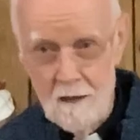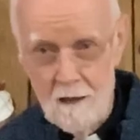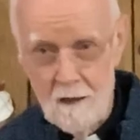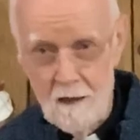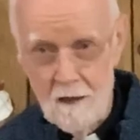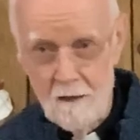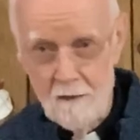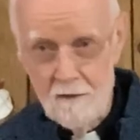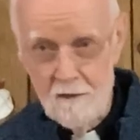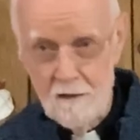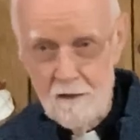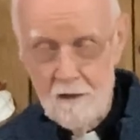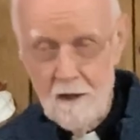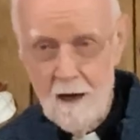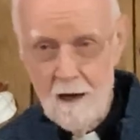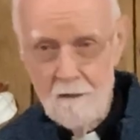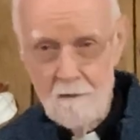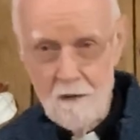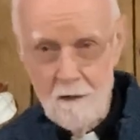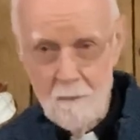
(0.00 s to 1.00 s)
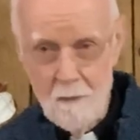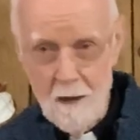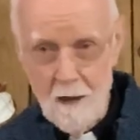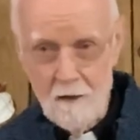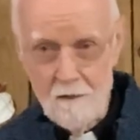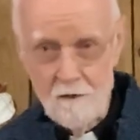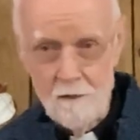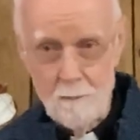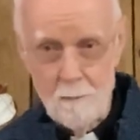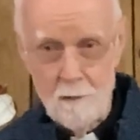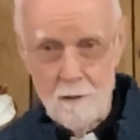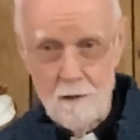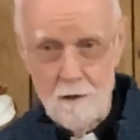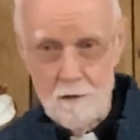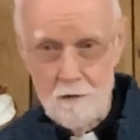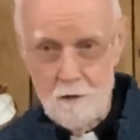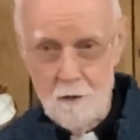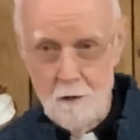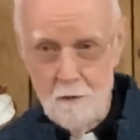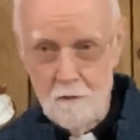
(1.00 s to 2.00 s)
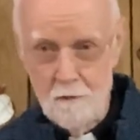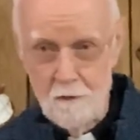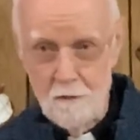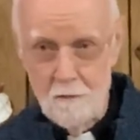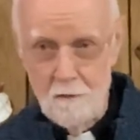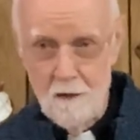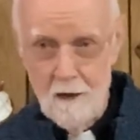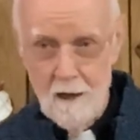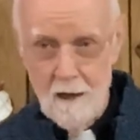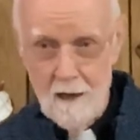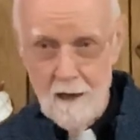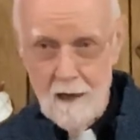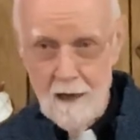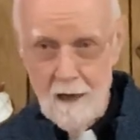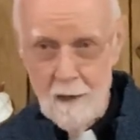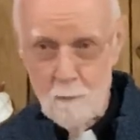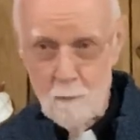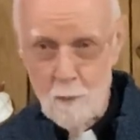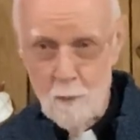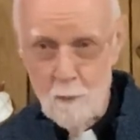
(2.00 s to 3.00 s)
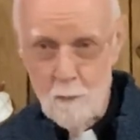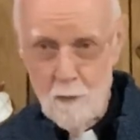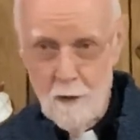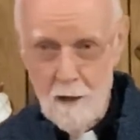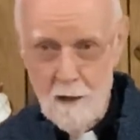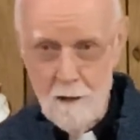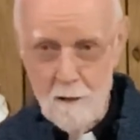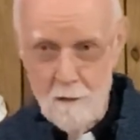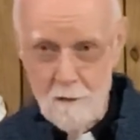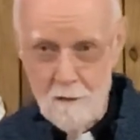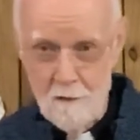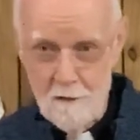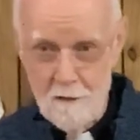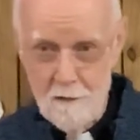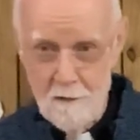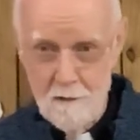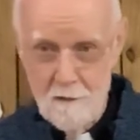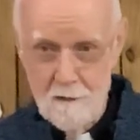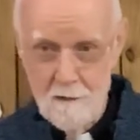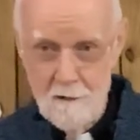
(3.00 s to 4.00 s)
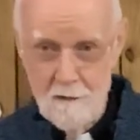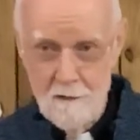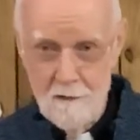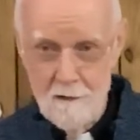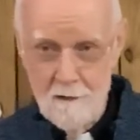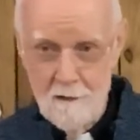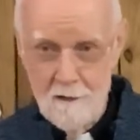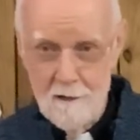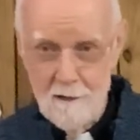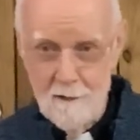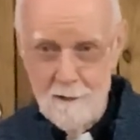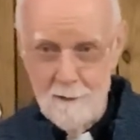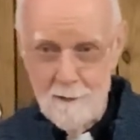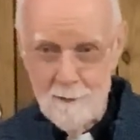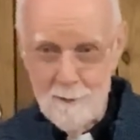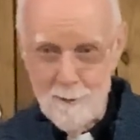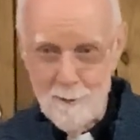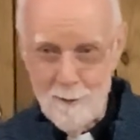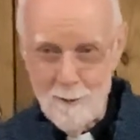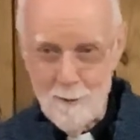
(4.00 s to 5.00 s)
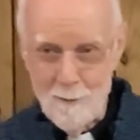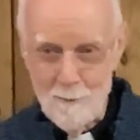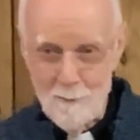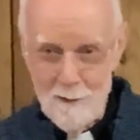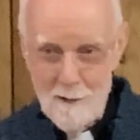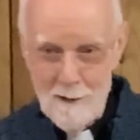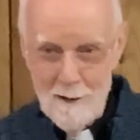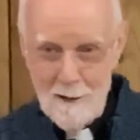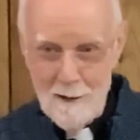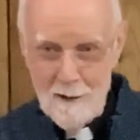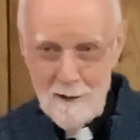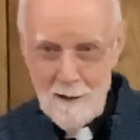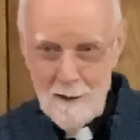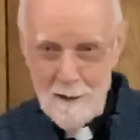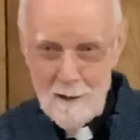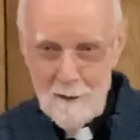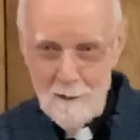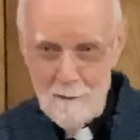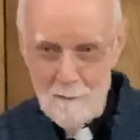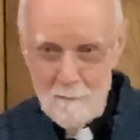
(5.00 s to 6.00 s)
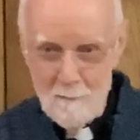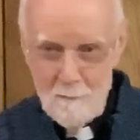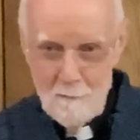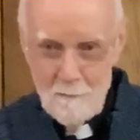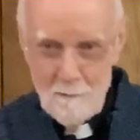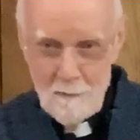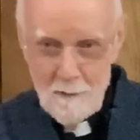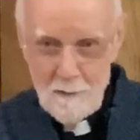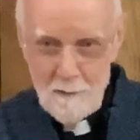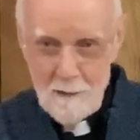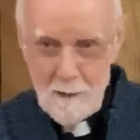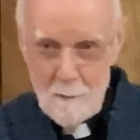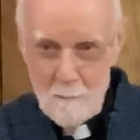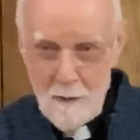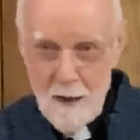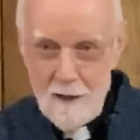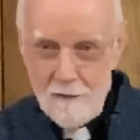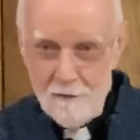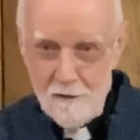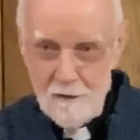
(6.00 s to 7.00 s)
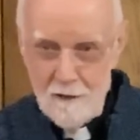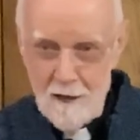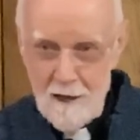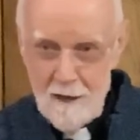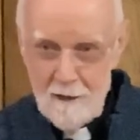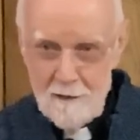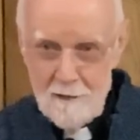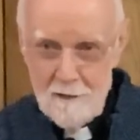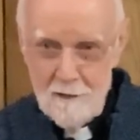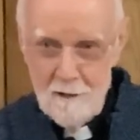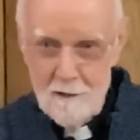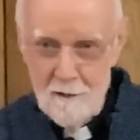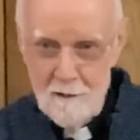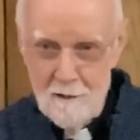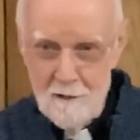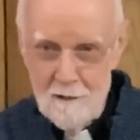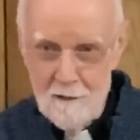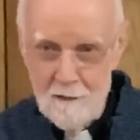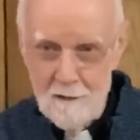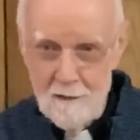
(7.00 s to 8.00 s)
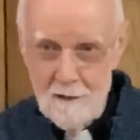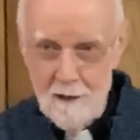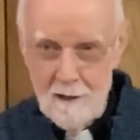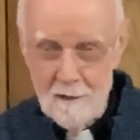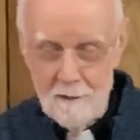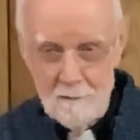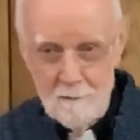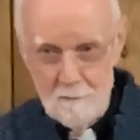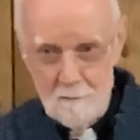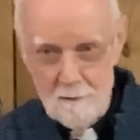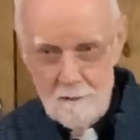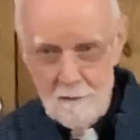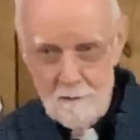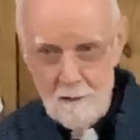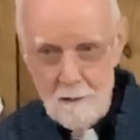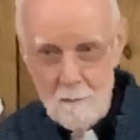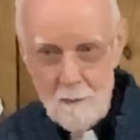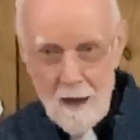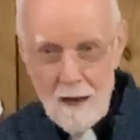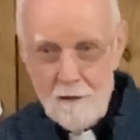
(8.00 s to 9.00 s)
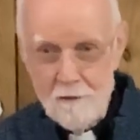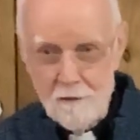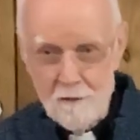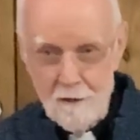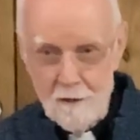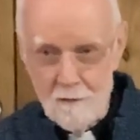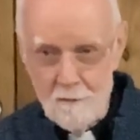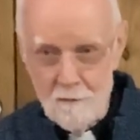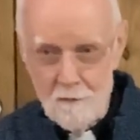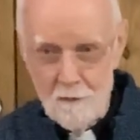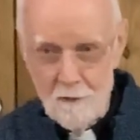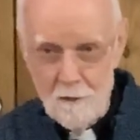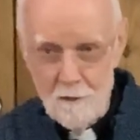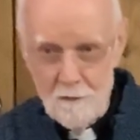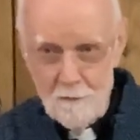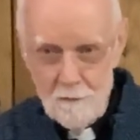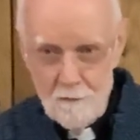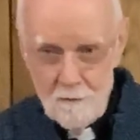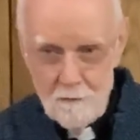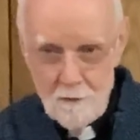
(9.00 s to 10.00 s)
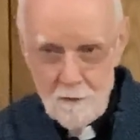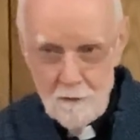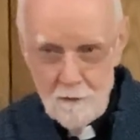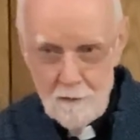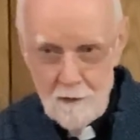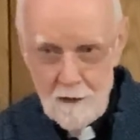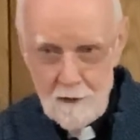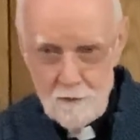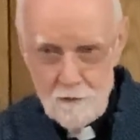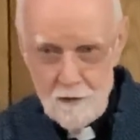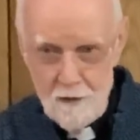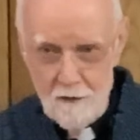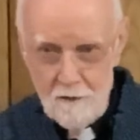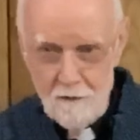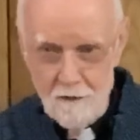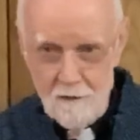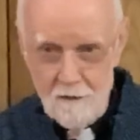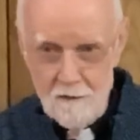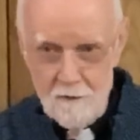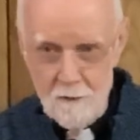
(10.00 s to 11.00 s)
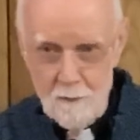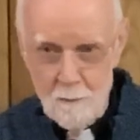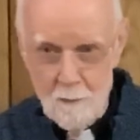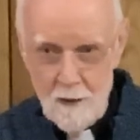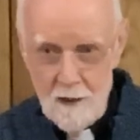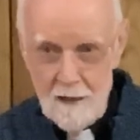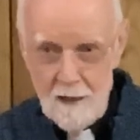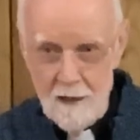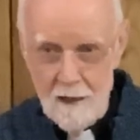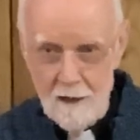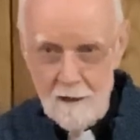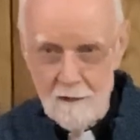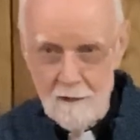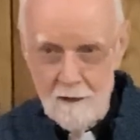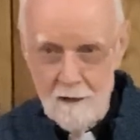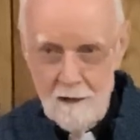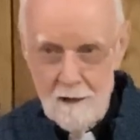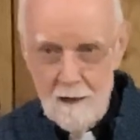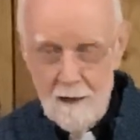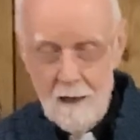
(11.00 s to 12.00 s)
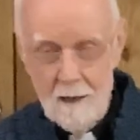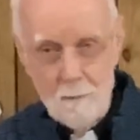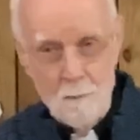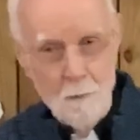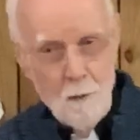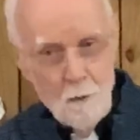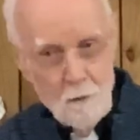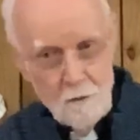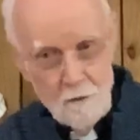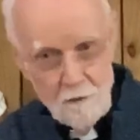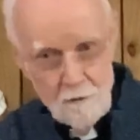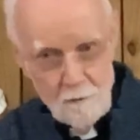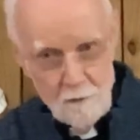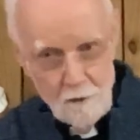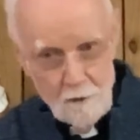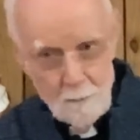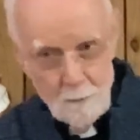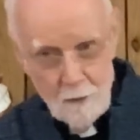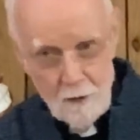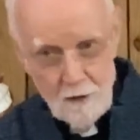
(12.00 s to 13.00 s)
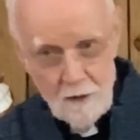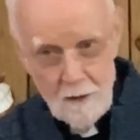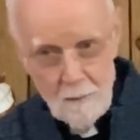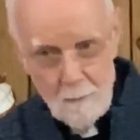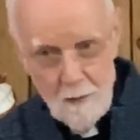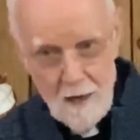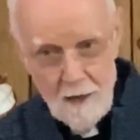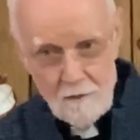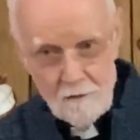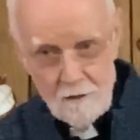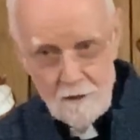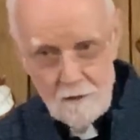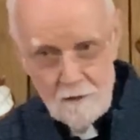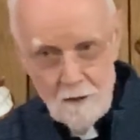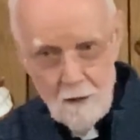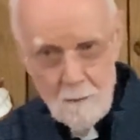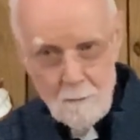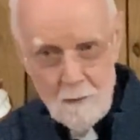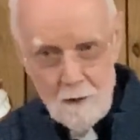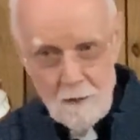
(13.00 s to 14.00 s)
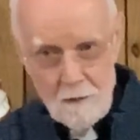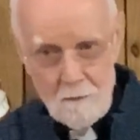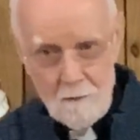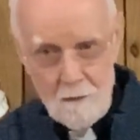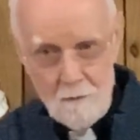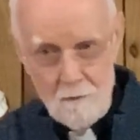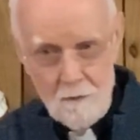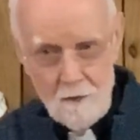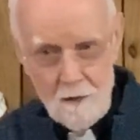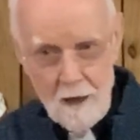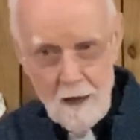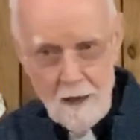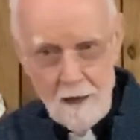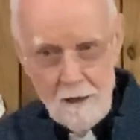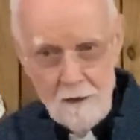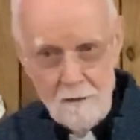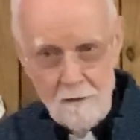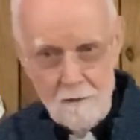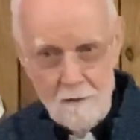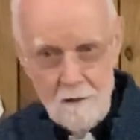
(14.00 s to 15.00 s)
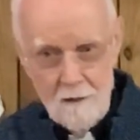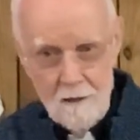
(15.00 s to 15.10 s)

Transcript: It's entirely possible that Joseph had prepared, you know, a bassinet, like a basket for Jesus to be in. Like Moses was put in a basket down by the River Nile.